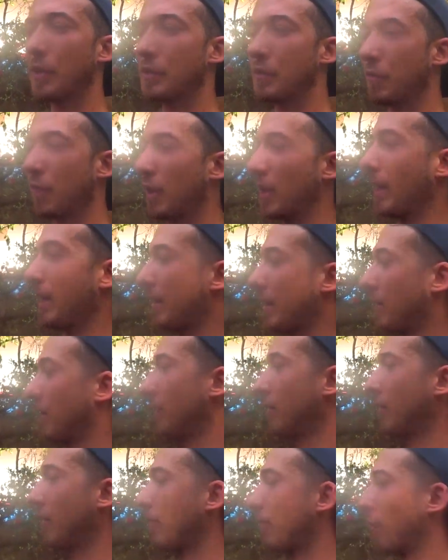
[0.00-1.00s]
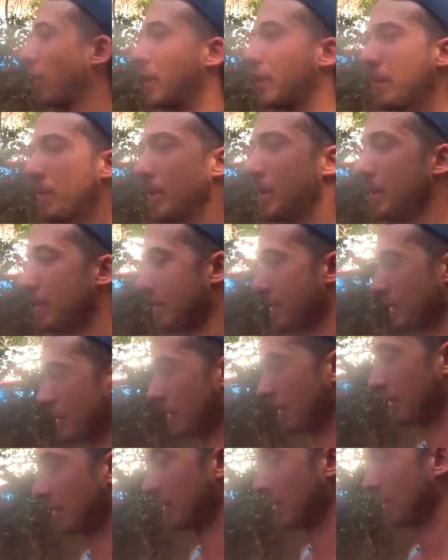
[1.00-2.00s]
this for like 40 minutes
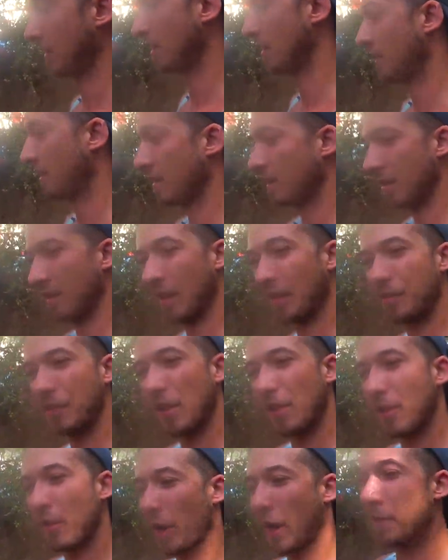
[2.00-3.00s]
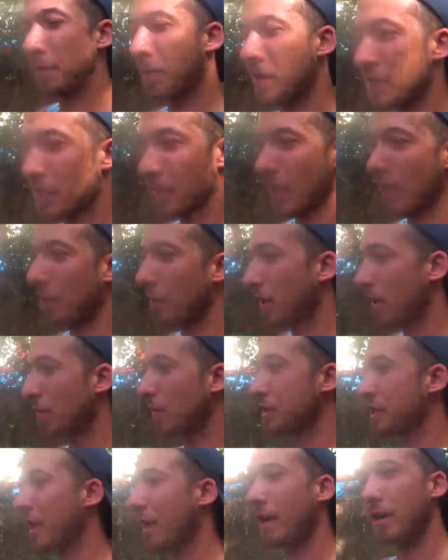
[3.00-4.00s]
until the right bus came and he
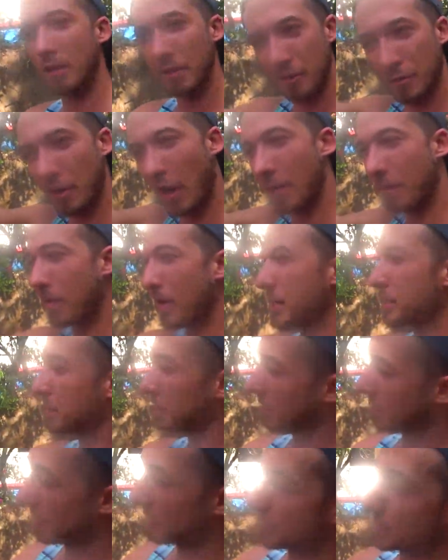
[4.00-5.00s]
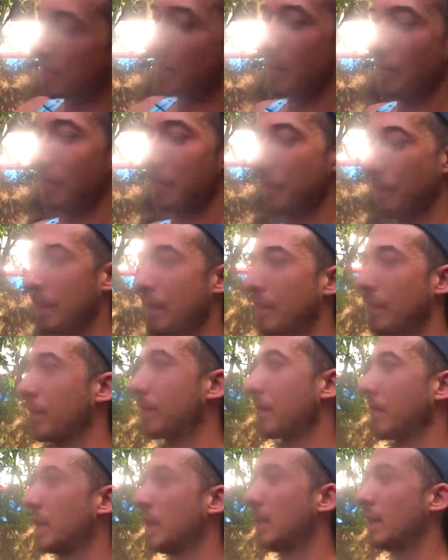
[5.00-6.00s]
was like, right bus, let's get in.
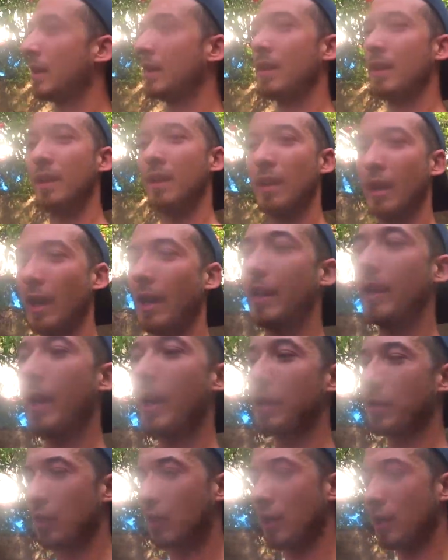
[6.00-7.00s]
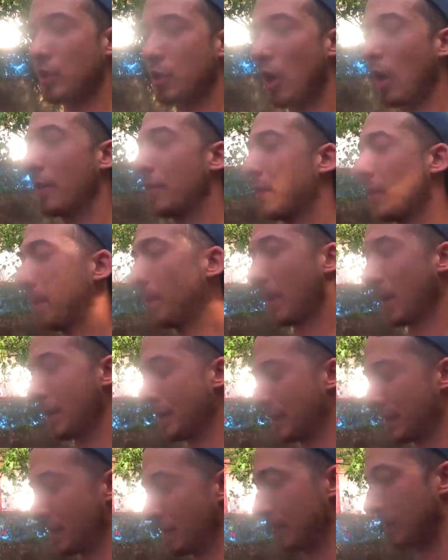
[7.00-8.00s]
And he actually joined the
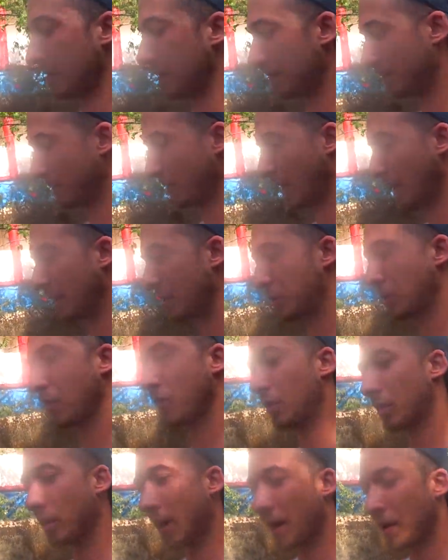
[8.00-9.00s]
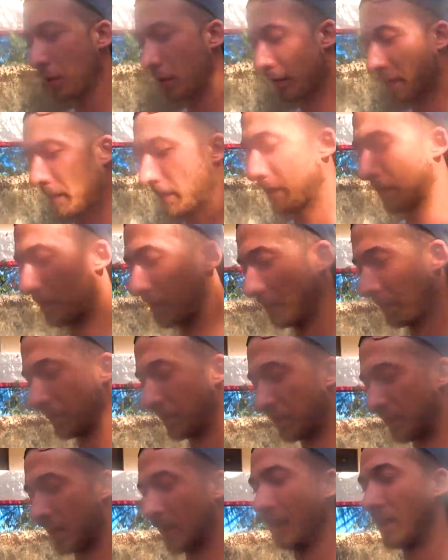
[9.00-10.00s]
bus and took the ride with me.
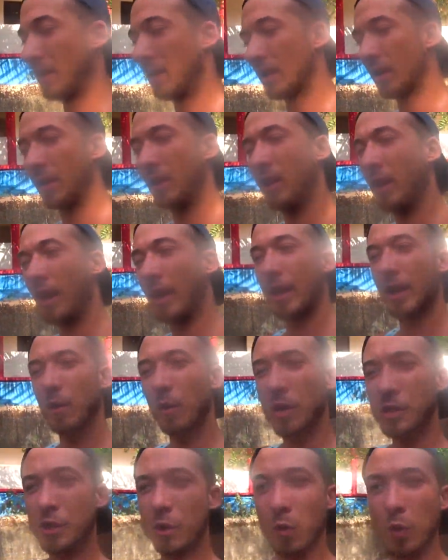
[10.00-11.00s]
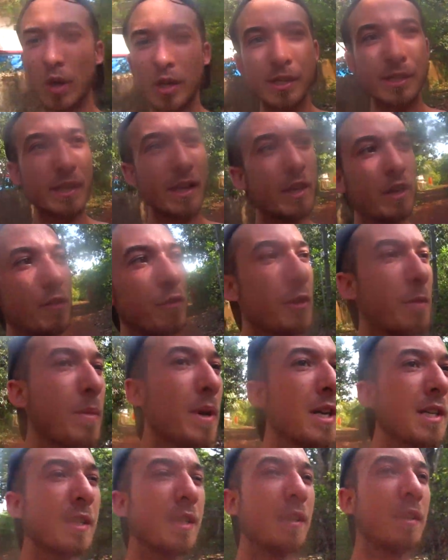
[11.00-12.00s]
And he was on one side of the
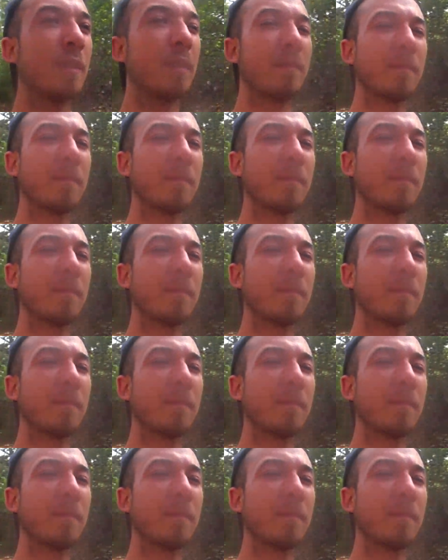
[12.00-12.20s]
bus